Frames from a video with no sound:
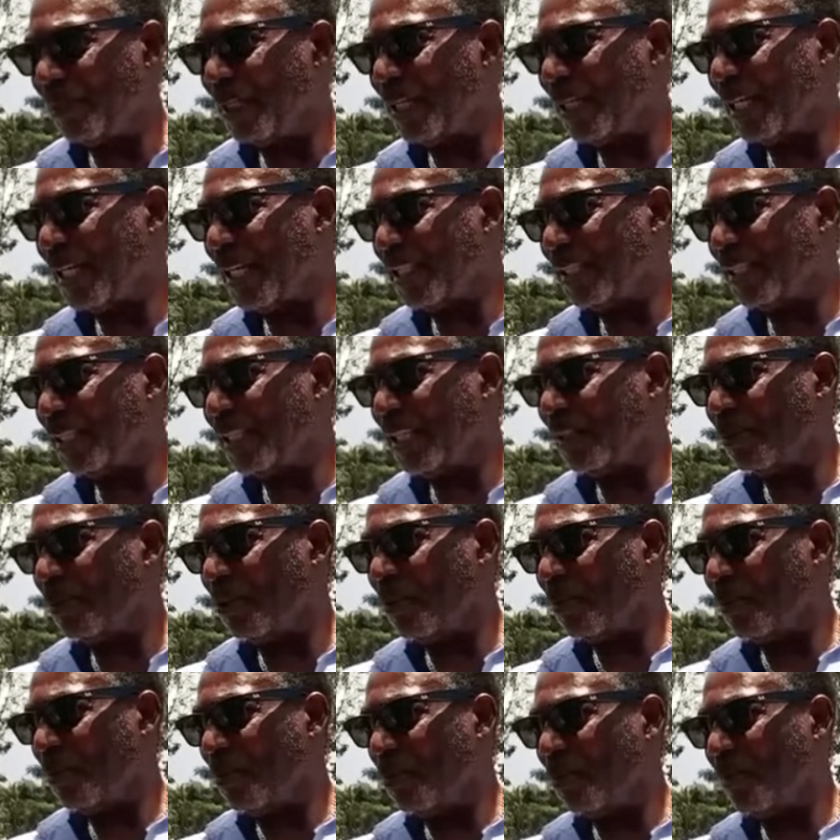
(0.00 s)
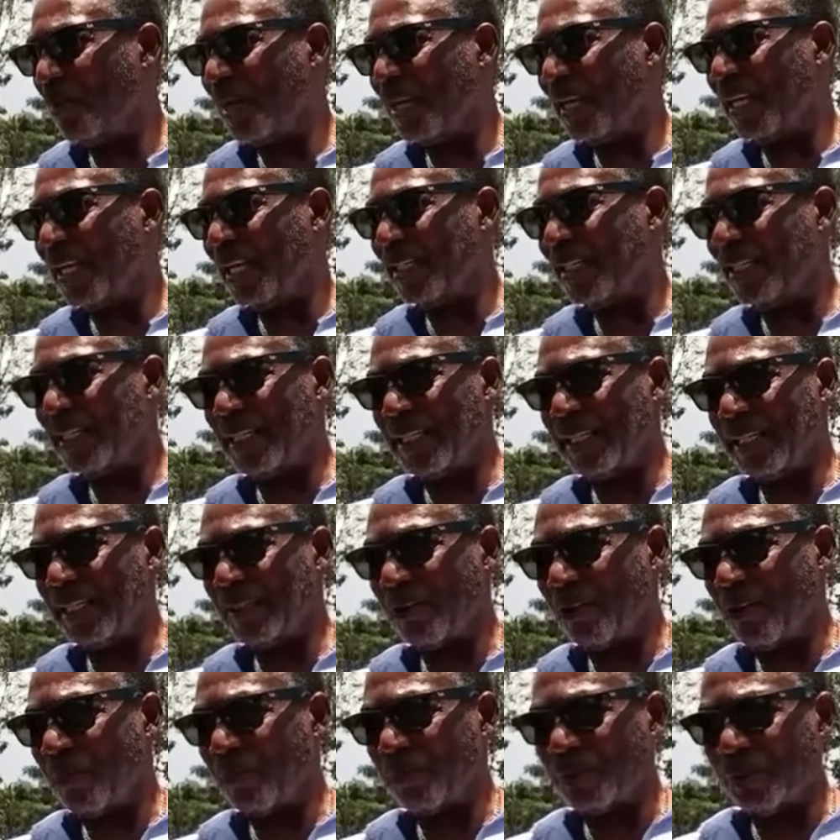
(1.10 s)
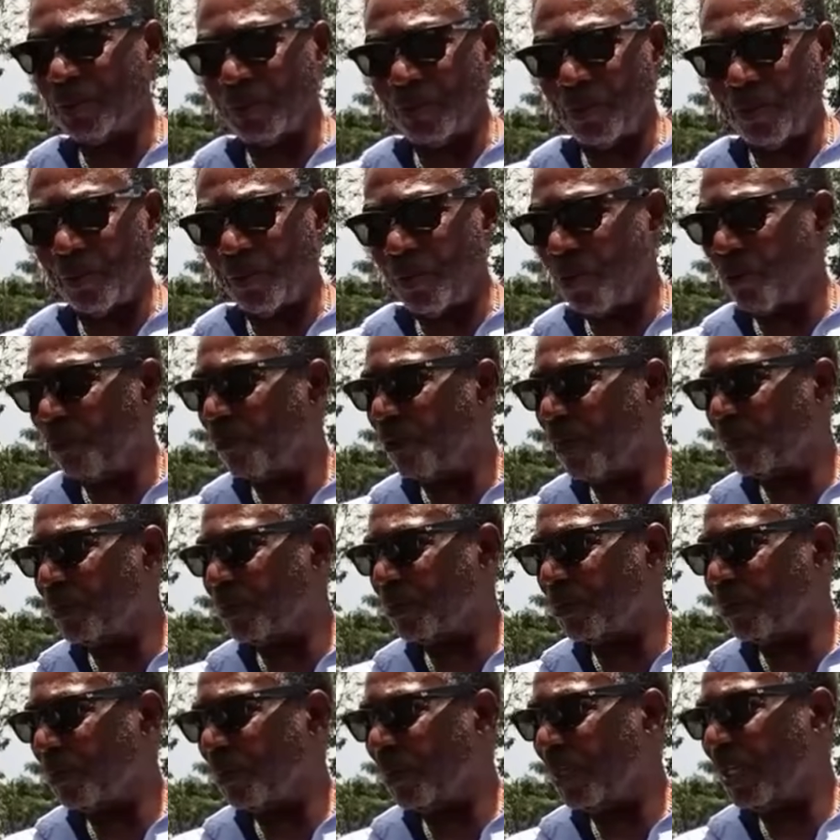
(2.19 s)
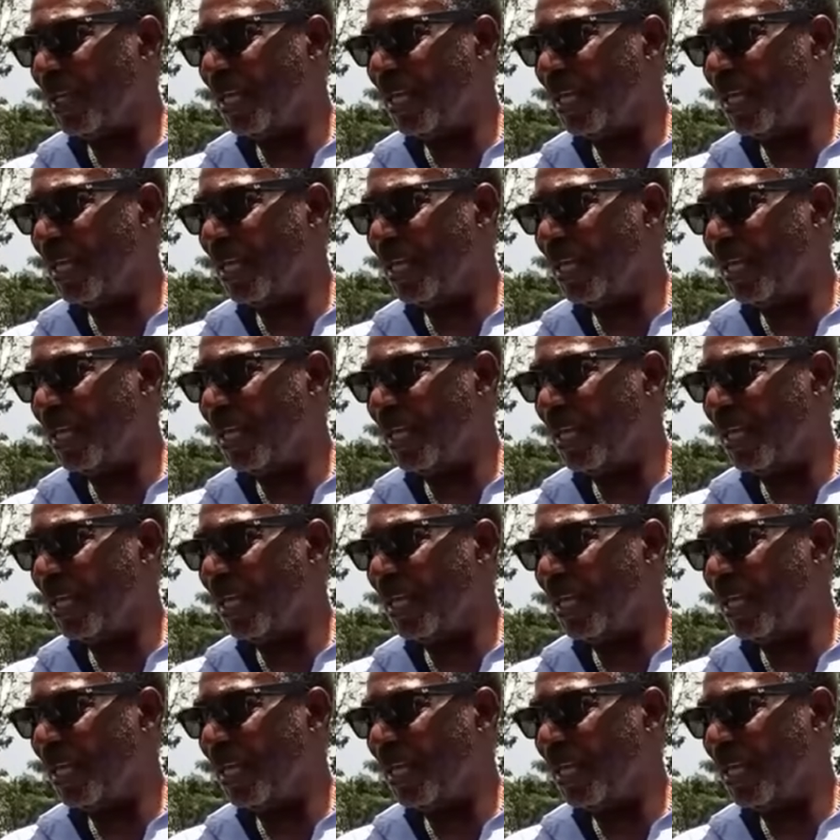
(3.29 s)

where kids can come home and get their come to come home from school,